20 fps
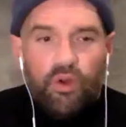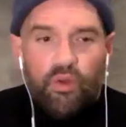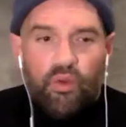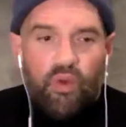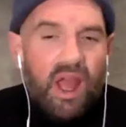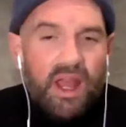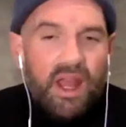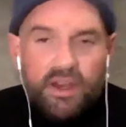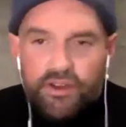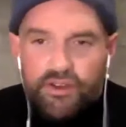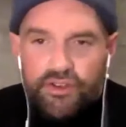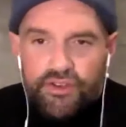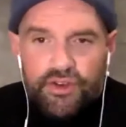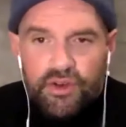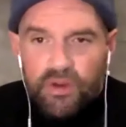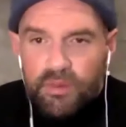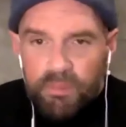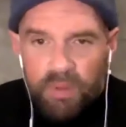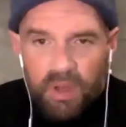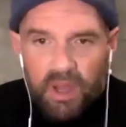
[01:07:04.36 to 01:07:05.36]
want to ride a
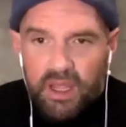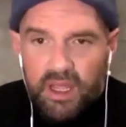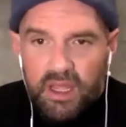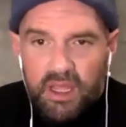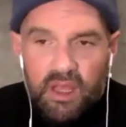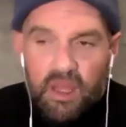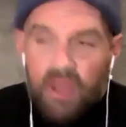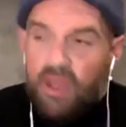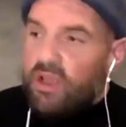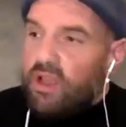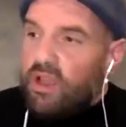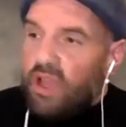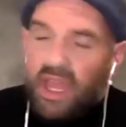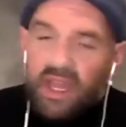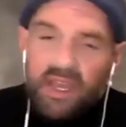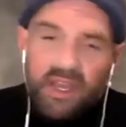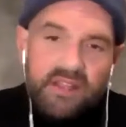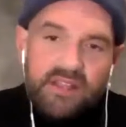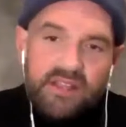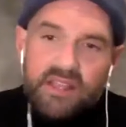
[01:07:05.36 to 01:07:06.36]
dirt bike
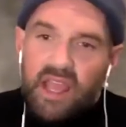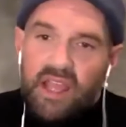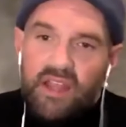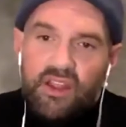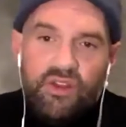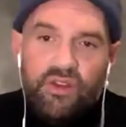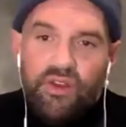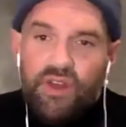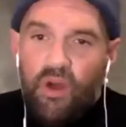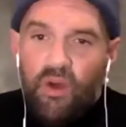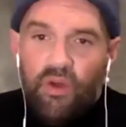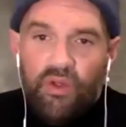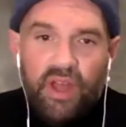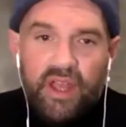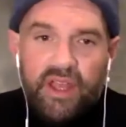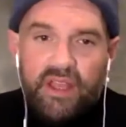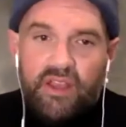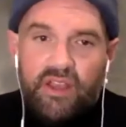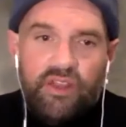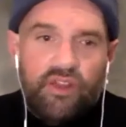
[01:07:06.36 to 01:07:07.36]
and it's and you know
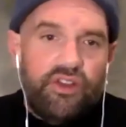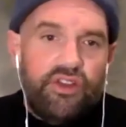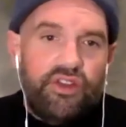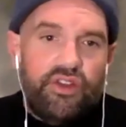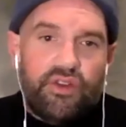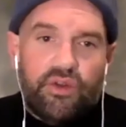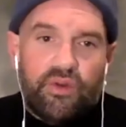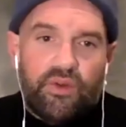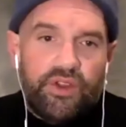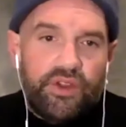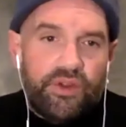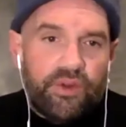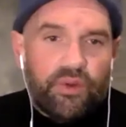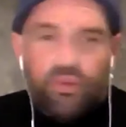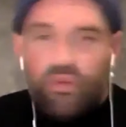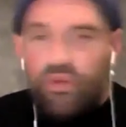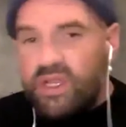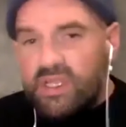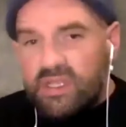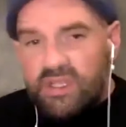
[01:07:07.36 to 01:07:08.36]
like your your,
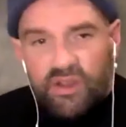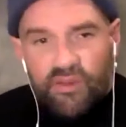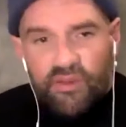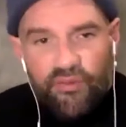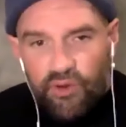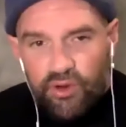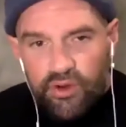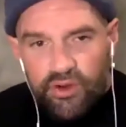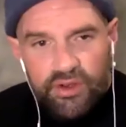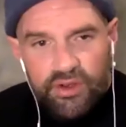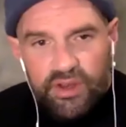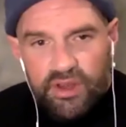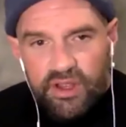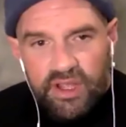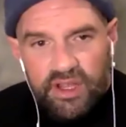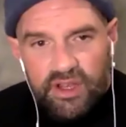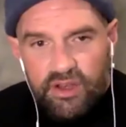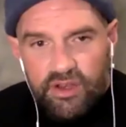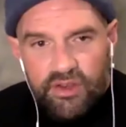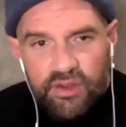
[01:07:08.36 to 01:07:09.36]
your risk for
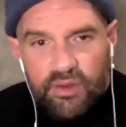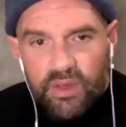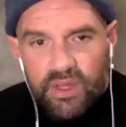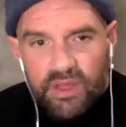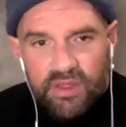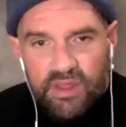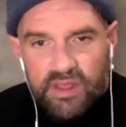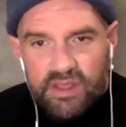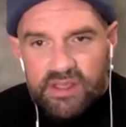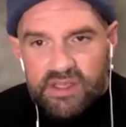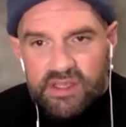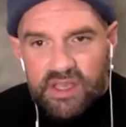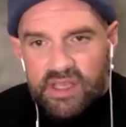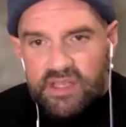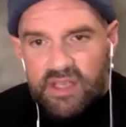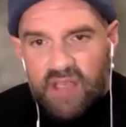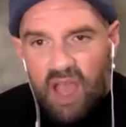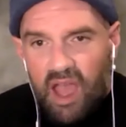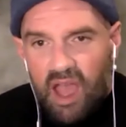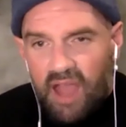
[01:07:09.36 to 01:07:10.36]
in doing this
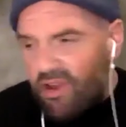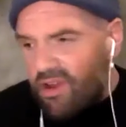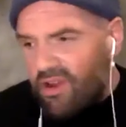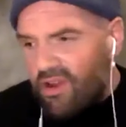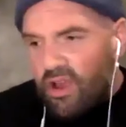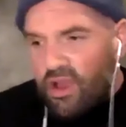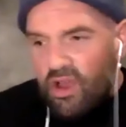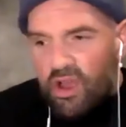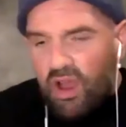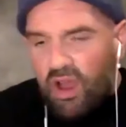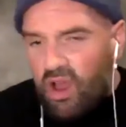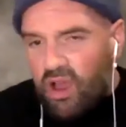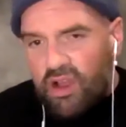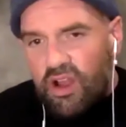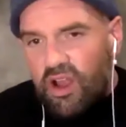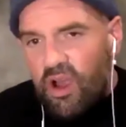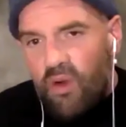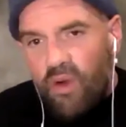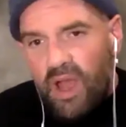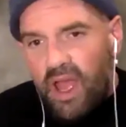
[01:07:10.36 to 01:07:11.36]
is higher, uh,
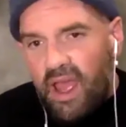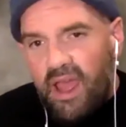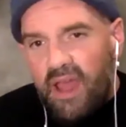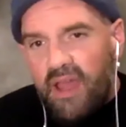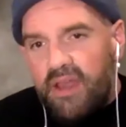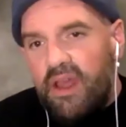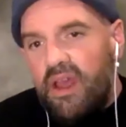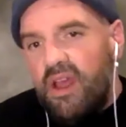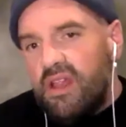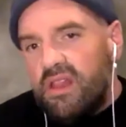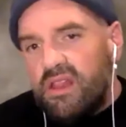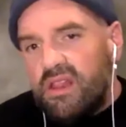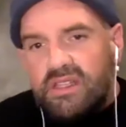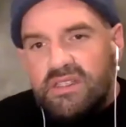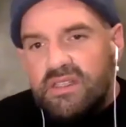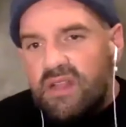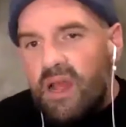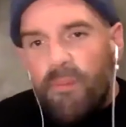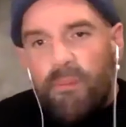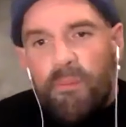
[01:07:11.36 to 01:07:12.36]
go ahead.
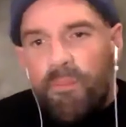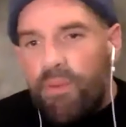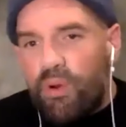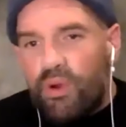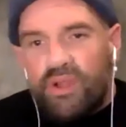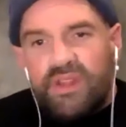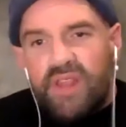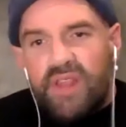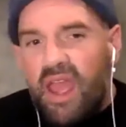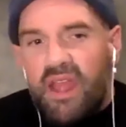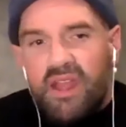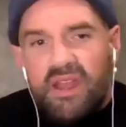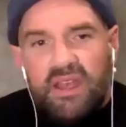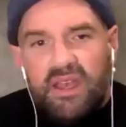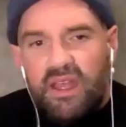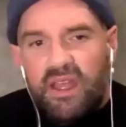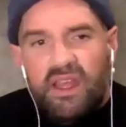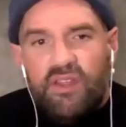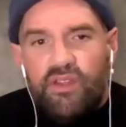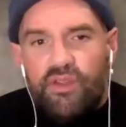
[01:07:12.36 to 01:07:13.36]
Let's not
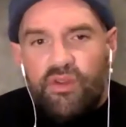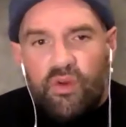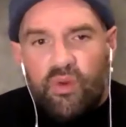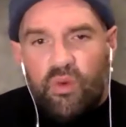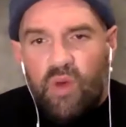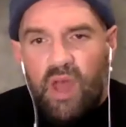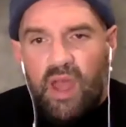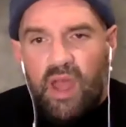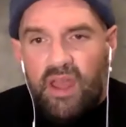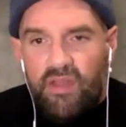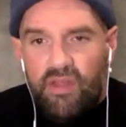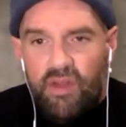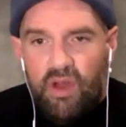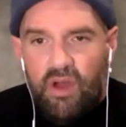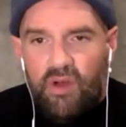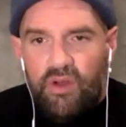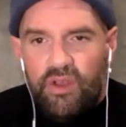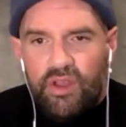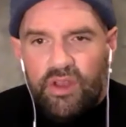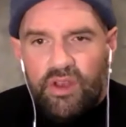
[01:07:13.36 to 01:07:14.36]
pretend either way,
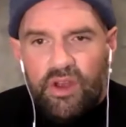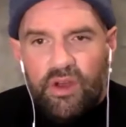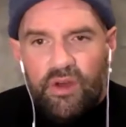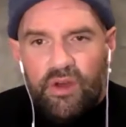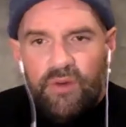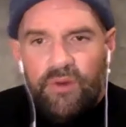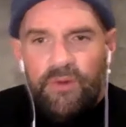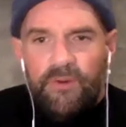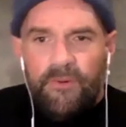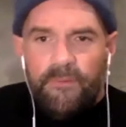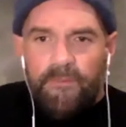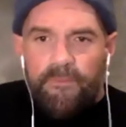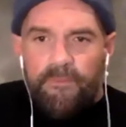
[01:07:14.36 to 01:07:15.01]
though. You know.